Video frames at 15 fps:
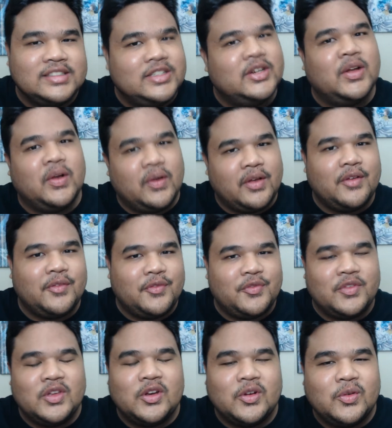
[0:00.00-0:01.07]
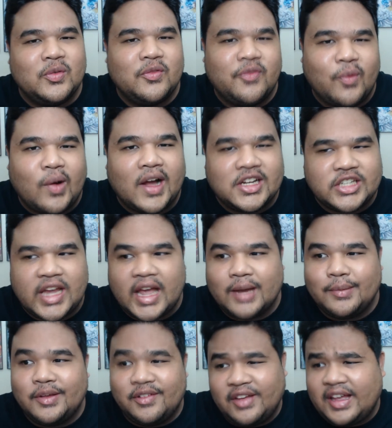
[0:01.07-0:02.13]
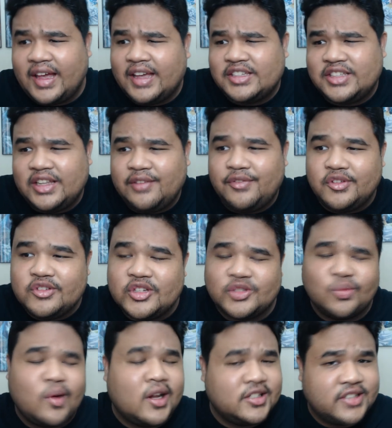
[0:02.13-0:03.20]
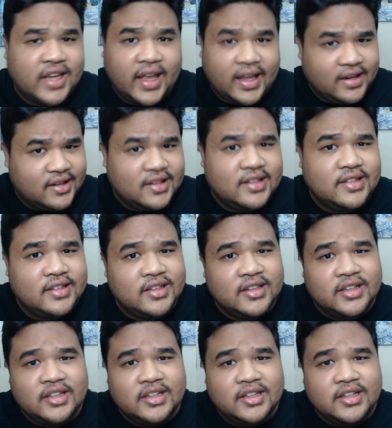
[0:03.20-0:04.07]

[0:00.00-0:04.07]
you know, if you've watched anime, actually, if you just watched any,